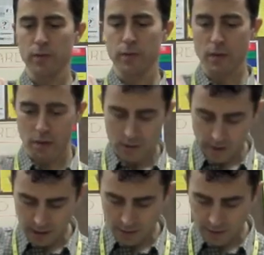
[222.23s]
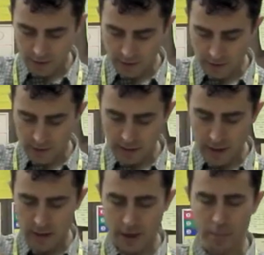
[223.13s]
Is that going to fit in there like
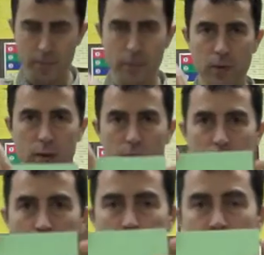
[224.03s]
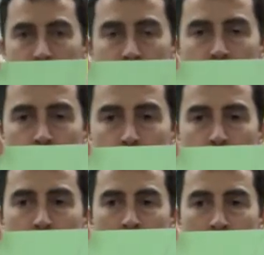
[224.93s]
that? Yep.
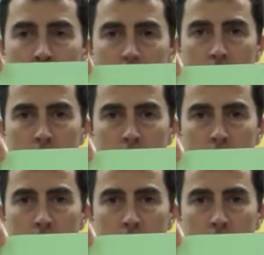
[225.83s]
Drew it out.